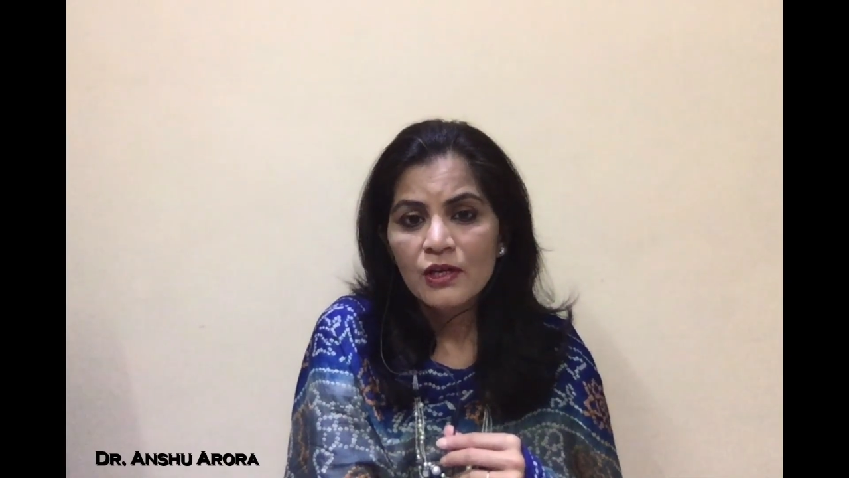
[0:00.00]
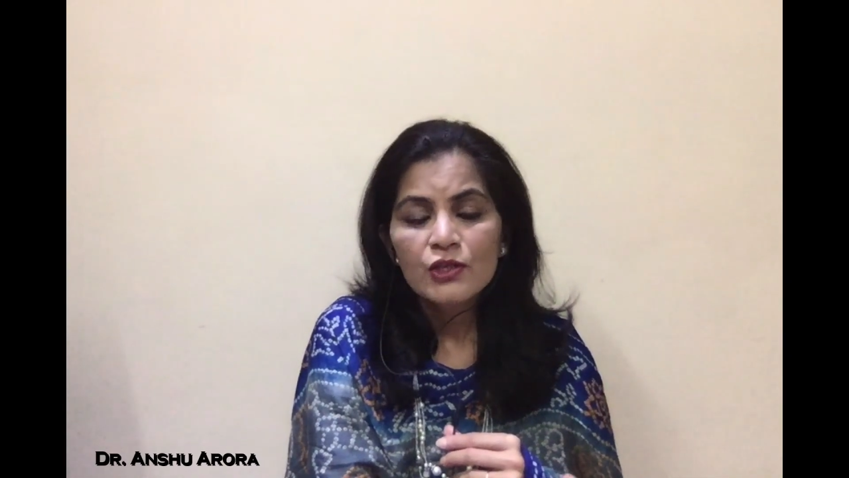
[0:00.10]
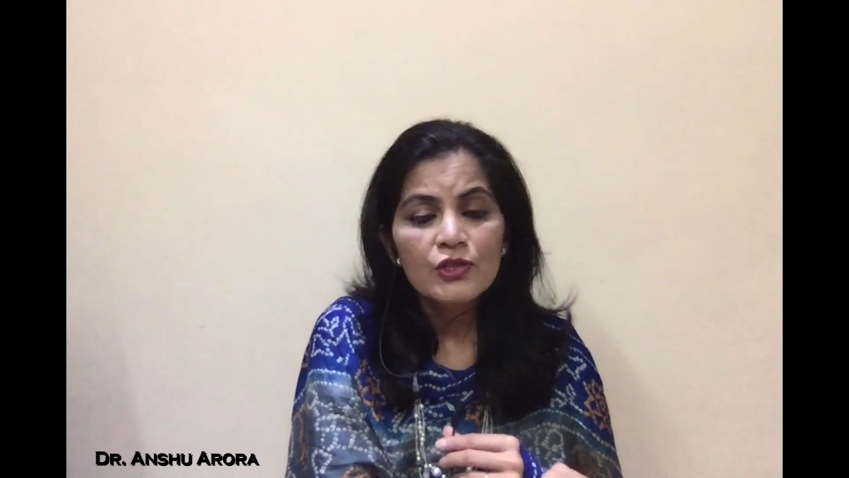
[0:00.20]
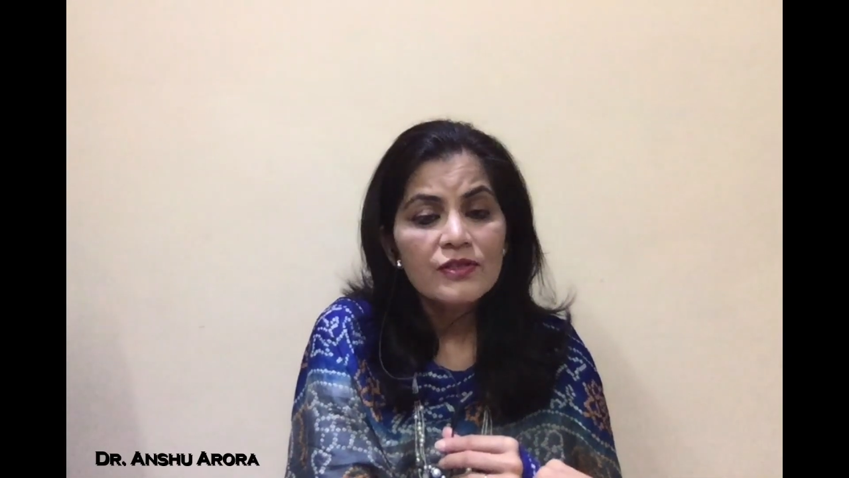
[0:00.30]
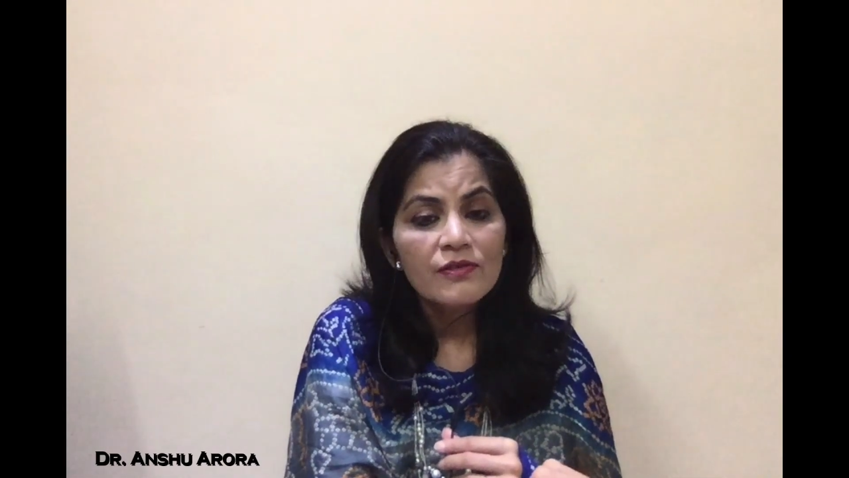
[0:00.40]

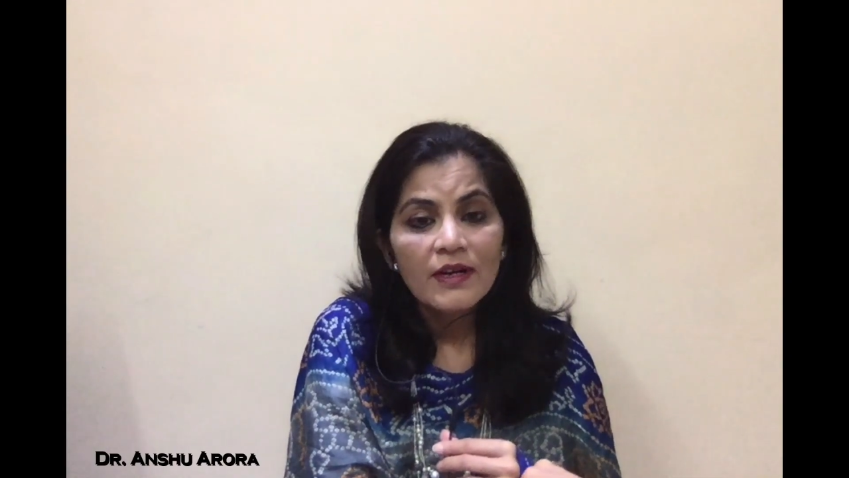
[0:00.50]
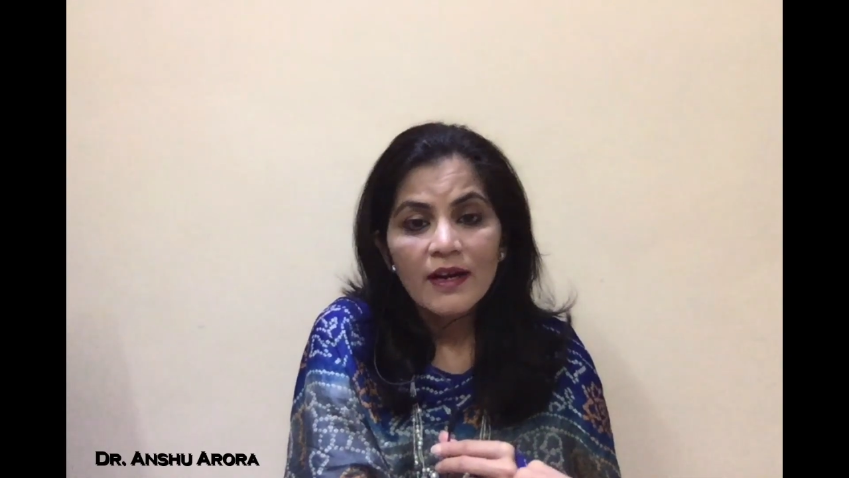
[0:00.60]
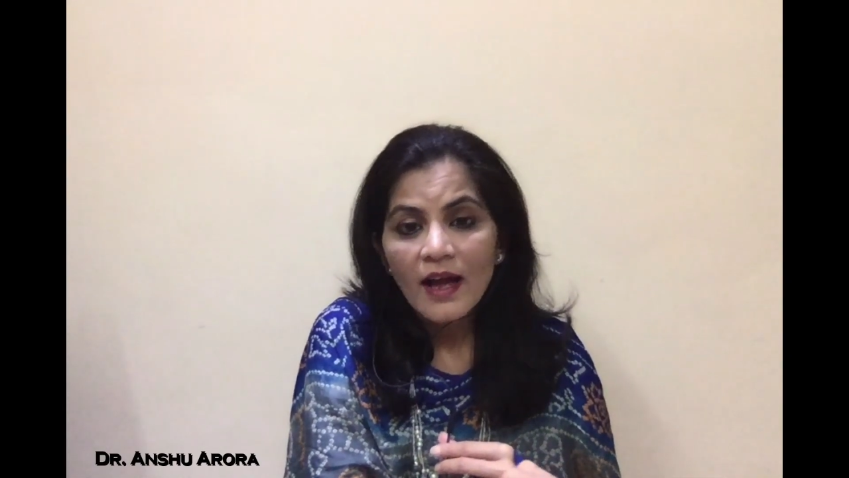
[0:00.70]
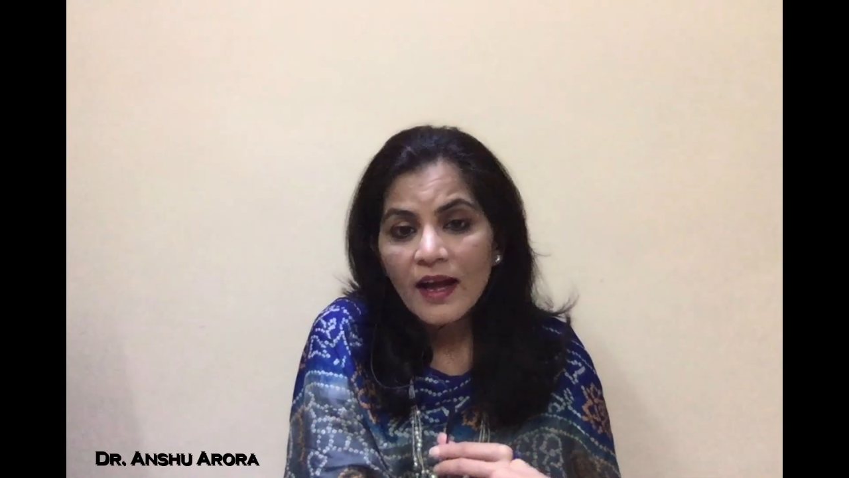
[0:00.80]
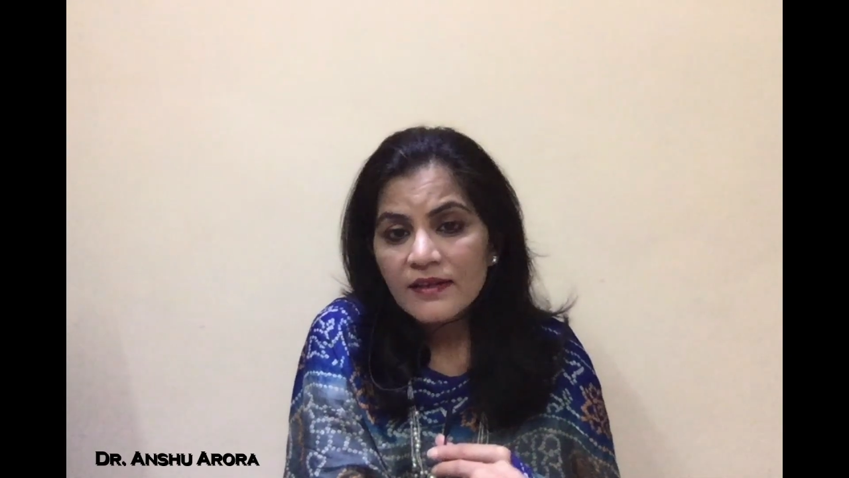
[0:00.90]
just
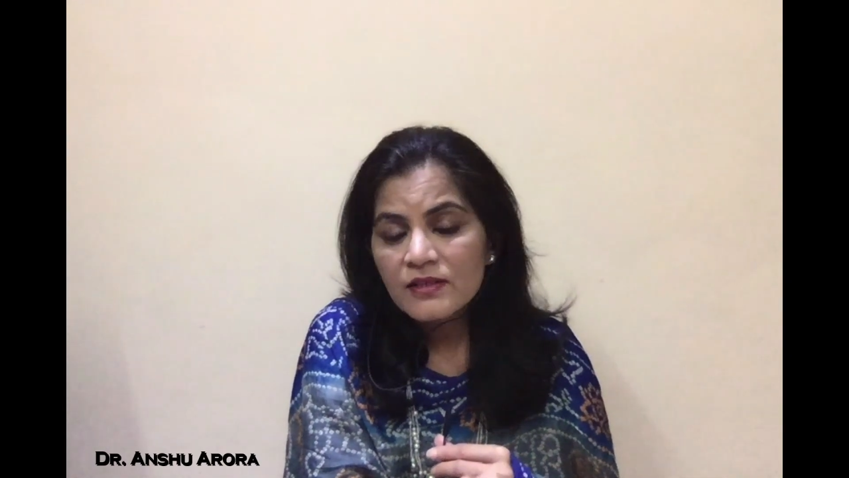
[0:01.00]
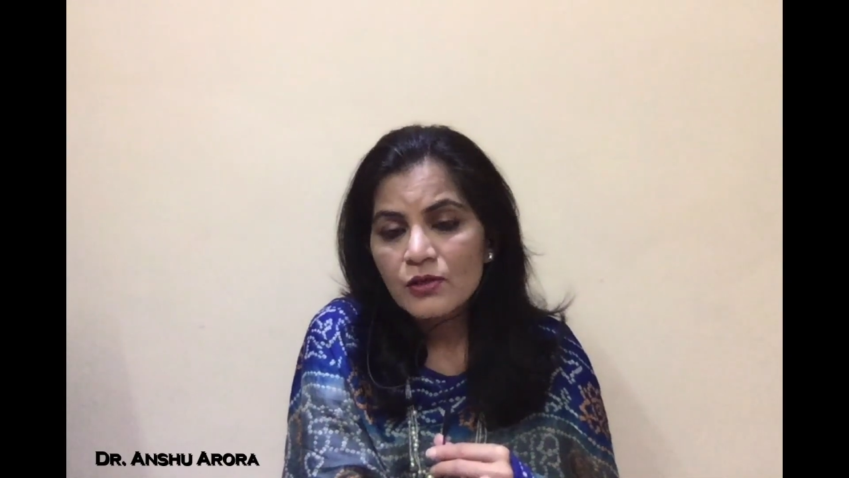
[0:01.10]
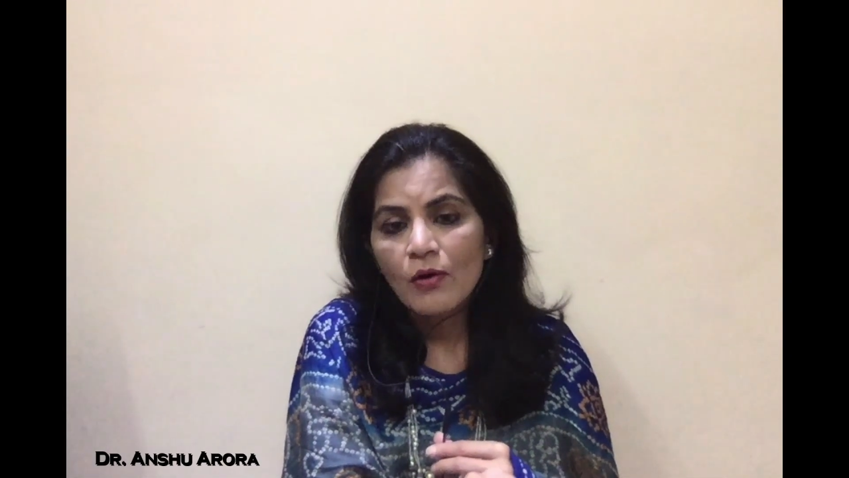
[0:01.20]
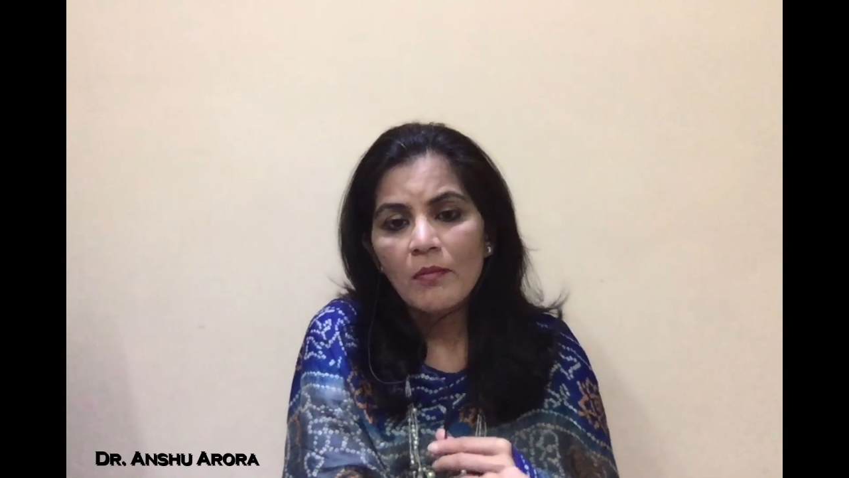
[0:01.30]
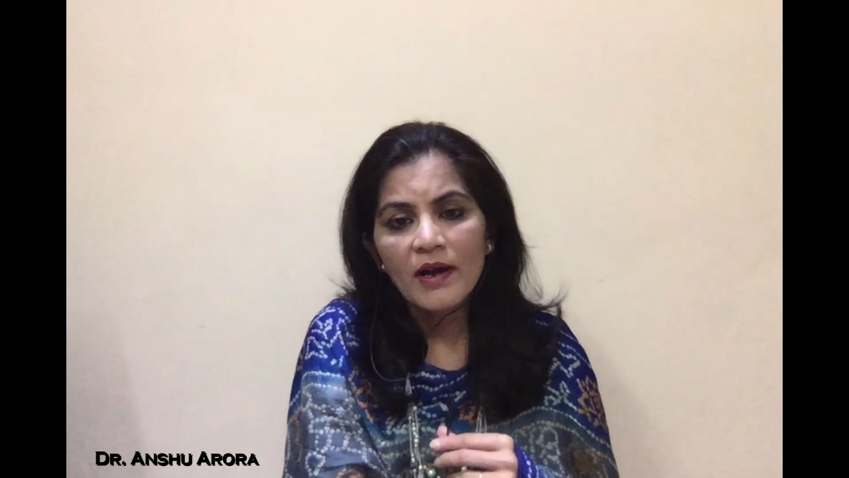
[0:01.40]
relax
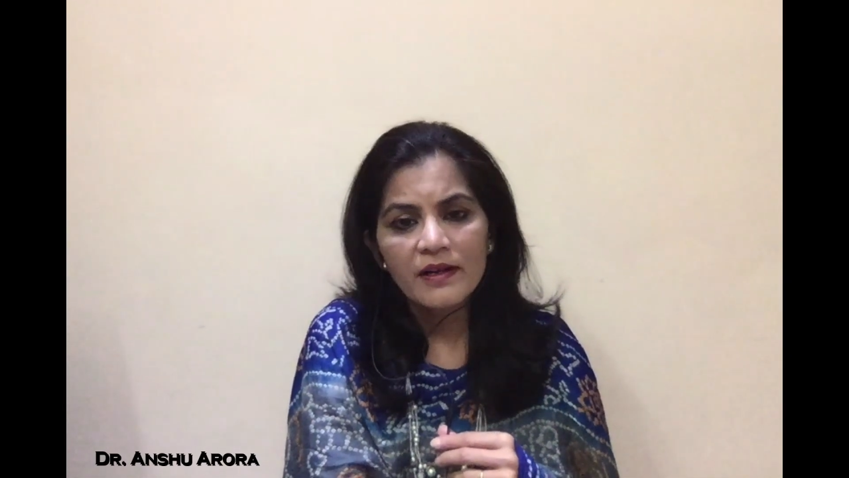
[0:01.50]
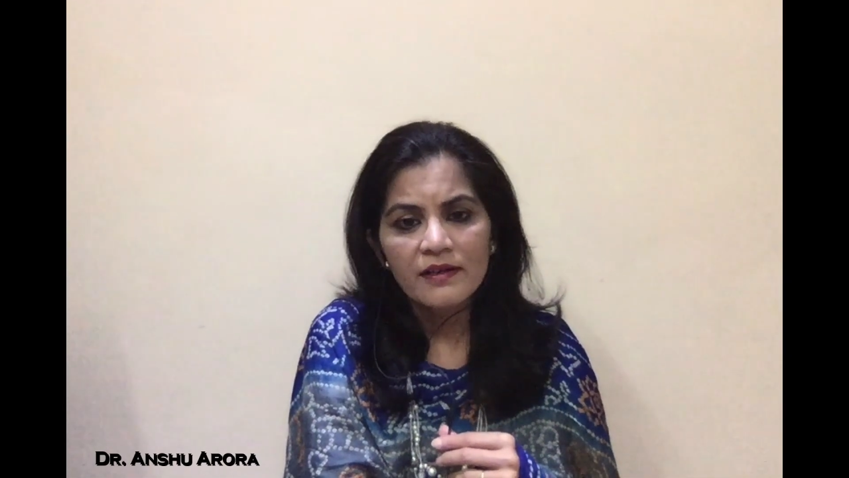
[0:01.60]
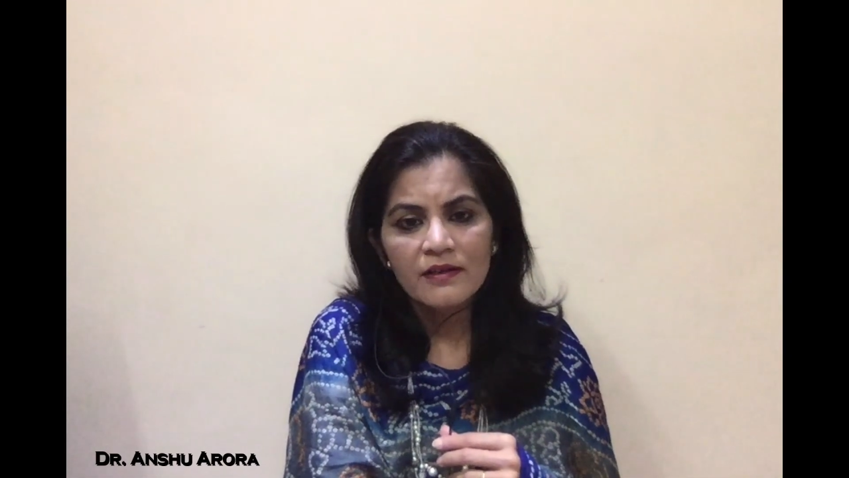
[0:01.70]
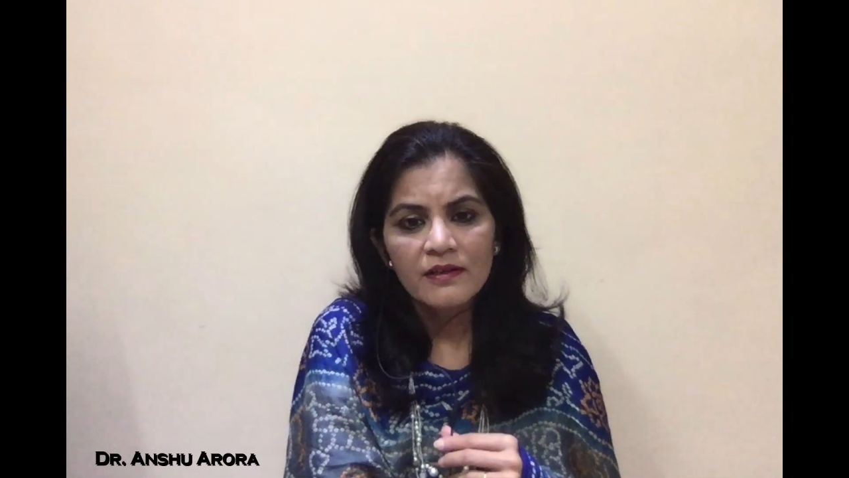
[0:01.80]
your mind.